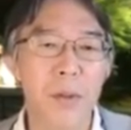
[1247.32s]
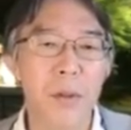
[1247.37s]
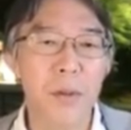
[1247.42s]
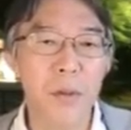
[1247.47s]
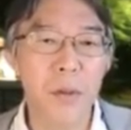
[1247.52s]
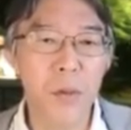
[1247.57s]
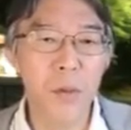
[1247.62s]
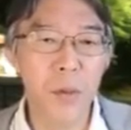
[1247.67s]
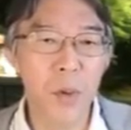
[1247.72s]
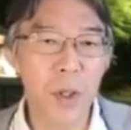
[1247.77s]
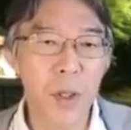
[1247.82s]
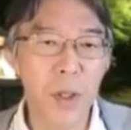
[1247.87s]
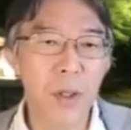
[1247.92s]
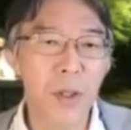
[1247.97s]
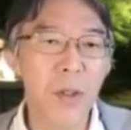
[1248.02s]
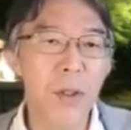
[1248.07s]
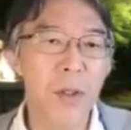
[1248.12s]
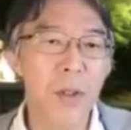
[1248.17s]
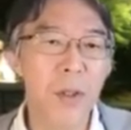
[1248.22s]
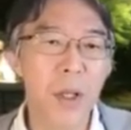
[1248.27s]

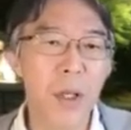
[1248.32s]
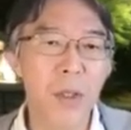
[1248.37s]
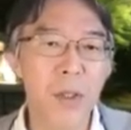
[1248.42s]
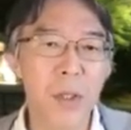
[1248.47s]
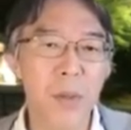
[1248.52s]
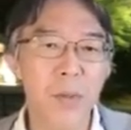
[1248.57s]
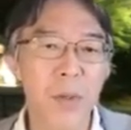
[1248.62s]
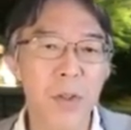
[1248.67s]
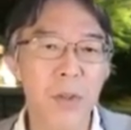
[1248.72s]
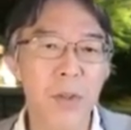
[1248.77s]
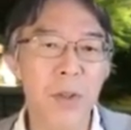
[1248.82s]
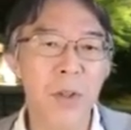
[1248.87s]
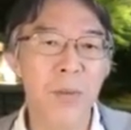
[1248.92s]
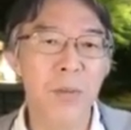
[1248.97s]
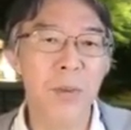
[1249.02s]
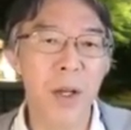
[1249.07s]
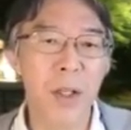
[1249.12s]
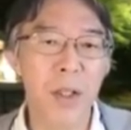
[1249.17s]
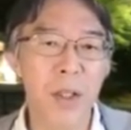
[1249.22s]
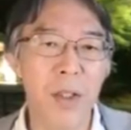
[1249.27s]
one asymmetric
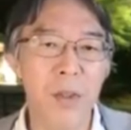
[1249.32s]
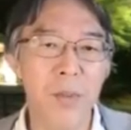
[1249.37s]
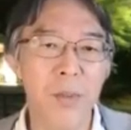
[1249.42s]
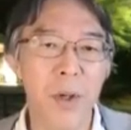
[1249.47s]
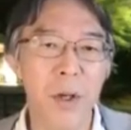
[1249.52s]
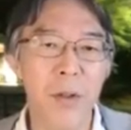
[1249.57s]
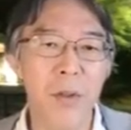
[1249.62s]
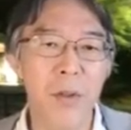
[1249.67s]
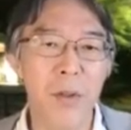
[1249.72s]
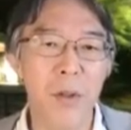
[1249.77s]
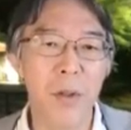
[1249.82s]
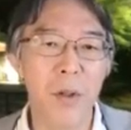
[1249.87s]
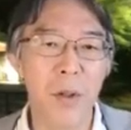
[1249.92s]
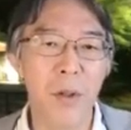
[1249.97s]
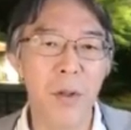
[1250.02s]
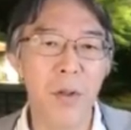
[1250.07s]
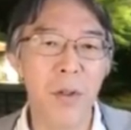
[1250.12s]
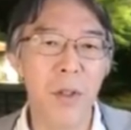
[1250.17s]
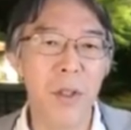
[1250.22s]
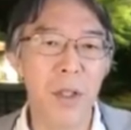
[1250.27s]
valence bond
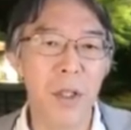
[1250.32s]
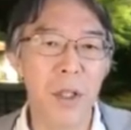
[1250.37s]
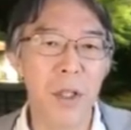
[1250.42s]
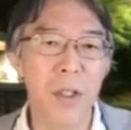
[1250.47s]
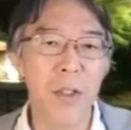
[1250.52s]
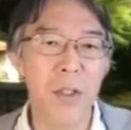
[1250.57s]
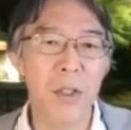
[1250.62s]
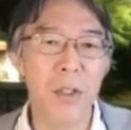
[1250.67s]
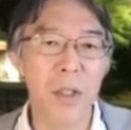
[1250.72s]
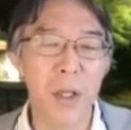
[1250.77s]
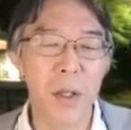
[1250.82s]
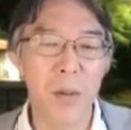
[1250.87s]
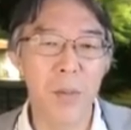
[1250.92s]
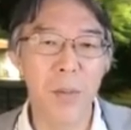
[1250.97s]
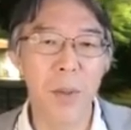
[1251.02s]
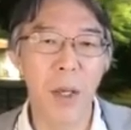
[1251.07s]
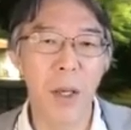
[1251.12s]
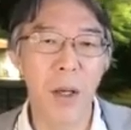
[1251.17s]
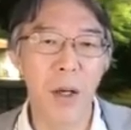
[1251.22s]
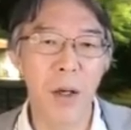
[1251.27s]
on each
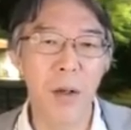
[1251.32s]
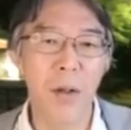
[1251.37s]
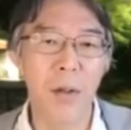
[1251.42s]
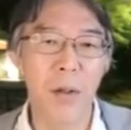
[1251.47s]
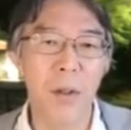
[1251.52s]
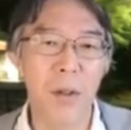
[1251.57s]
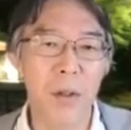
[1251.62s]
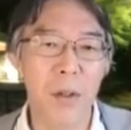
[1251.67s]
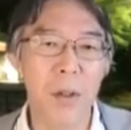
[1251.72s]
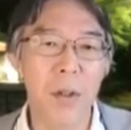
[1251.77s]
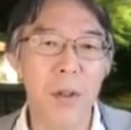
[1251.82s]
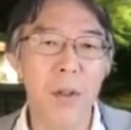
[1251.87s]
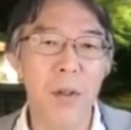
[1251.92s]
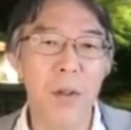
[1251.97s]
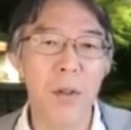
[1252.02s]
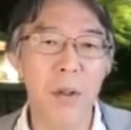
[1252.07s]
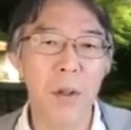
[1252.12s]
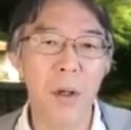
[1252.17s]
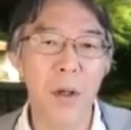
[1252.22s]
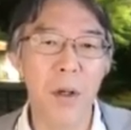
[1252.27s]
pair
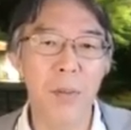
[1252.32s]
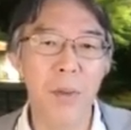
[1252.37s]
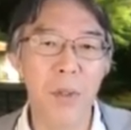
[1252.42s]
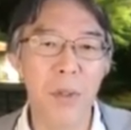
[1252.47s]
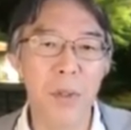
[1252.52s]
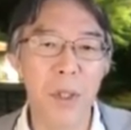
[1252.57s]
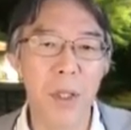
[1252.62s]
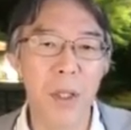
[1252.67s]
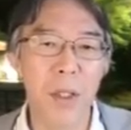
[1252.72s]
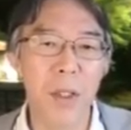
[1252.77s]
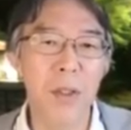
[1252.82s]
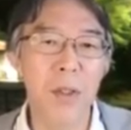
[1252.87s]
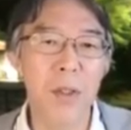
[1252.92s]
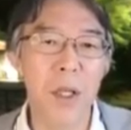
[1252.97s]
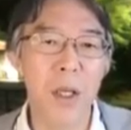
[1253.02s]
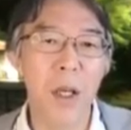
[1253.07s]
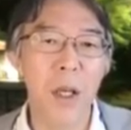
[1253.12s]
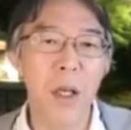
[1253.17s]
of sides.